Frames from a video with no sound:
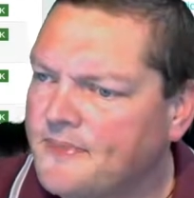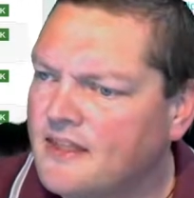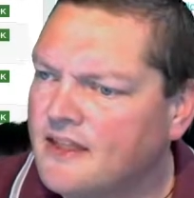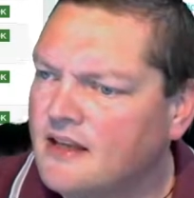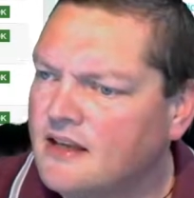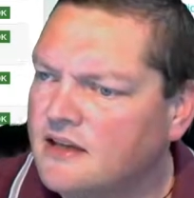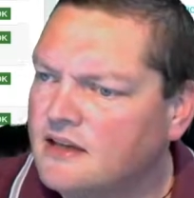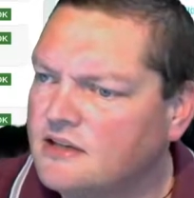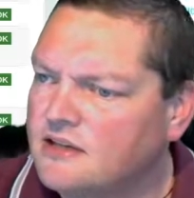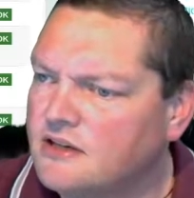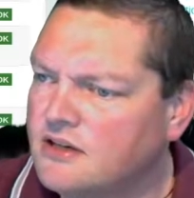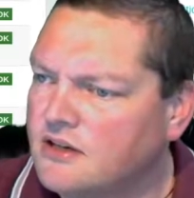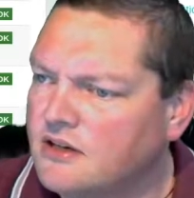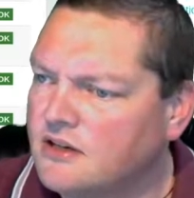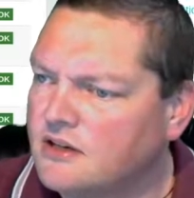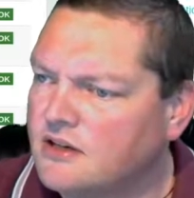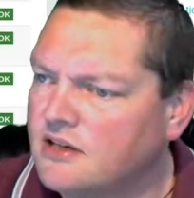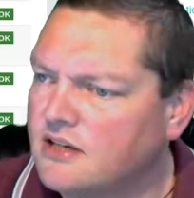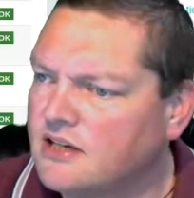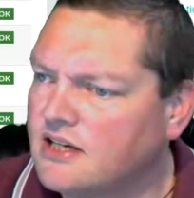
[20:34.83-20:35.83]
So
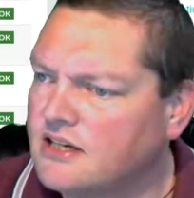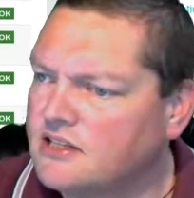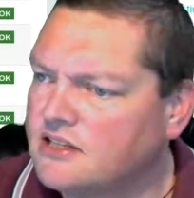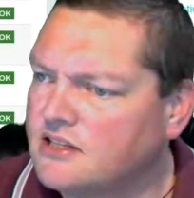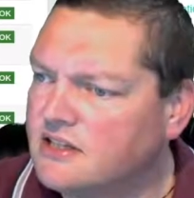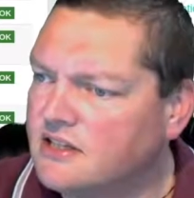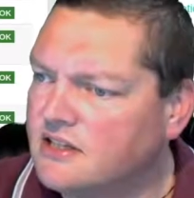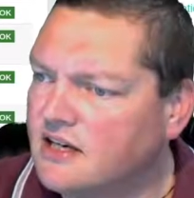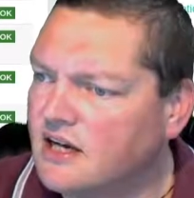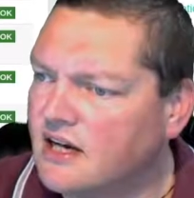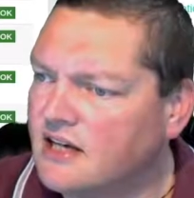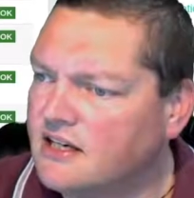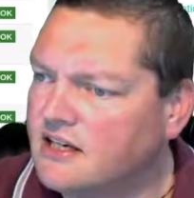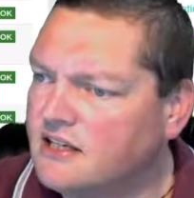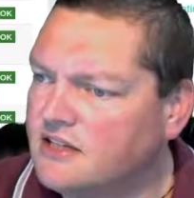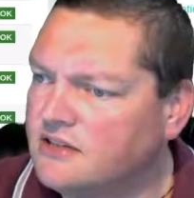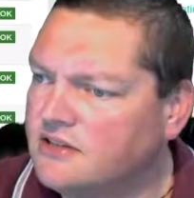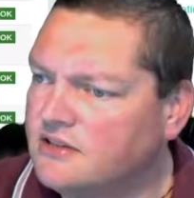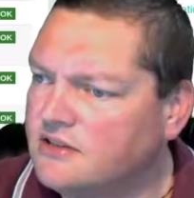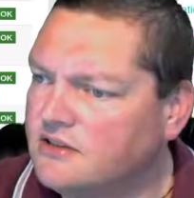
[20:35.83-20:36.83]
the last thing I
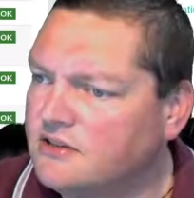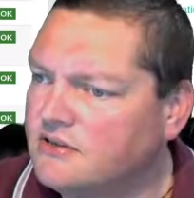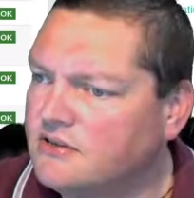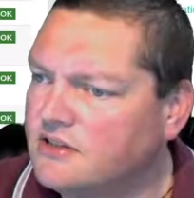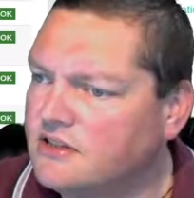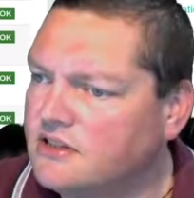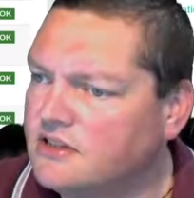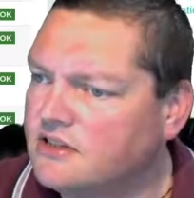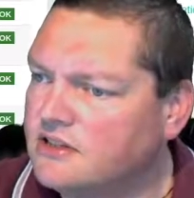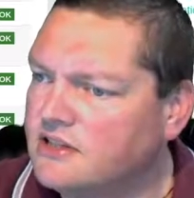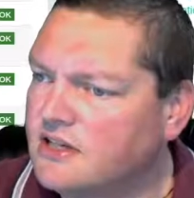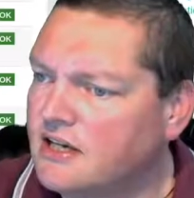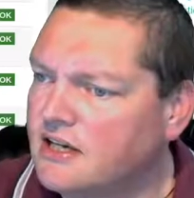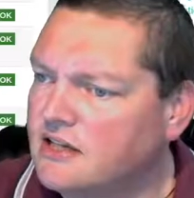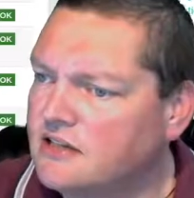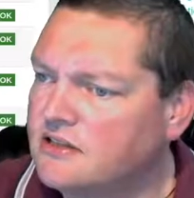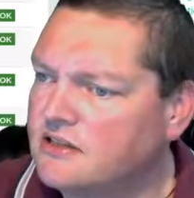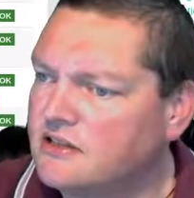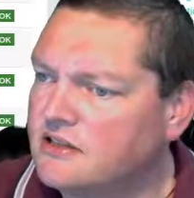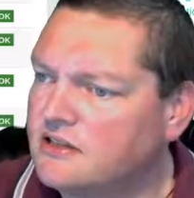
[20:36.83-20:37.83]
need to do is
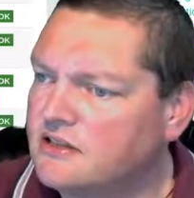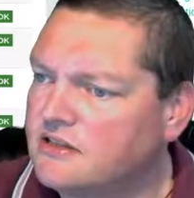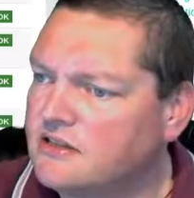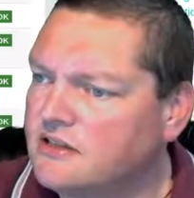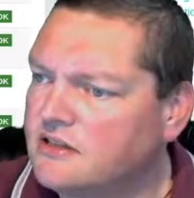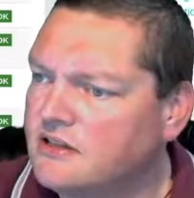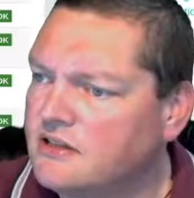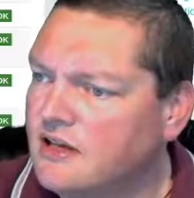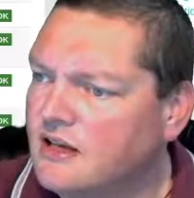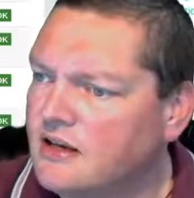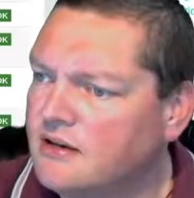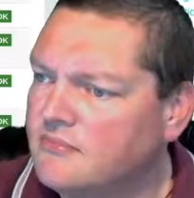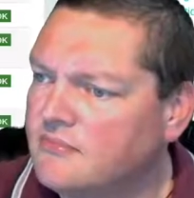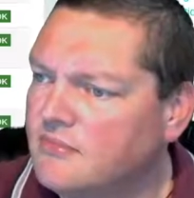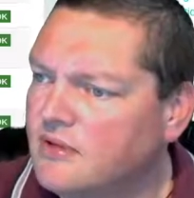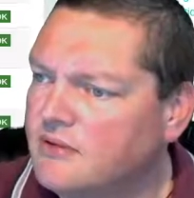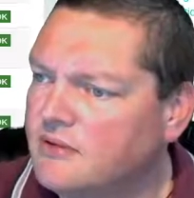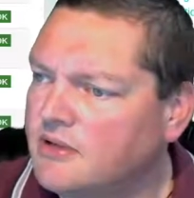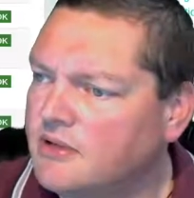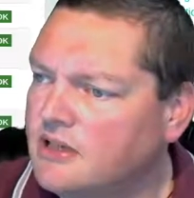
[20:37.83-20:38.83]
exit
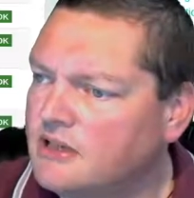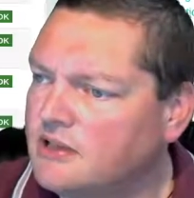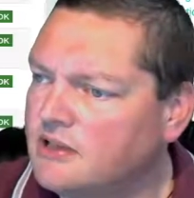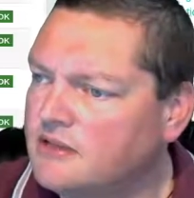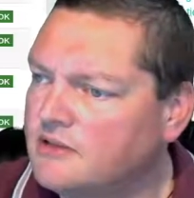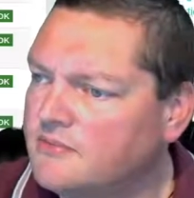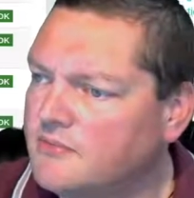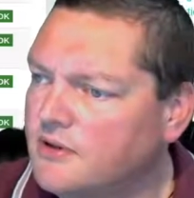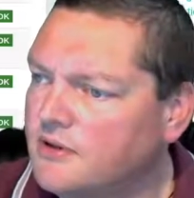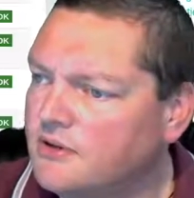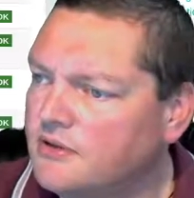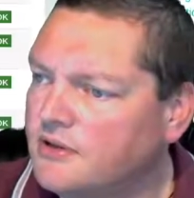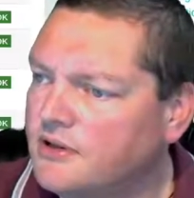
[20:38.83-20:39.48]
my maintenance mode.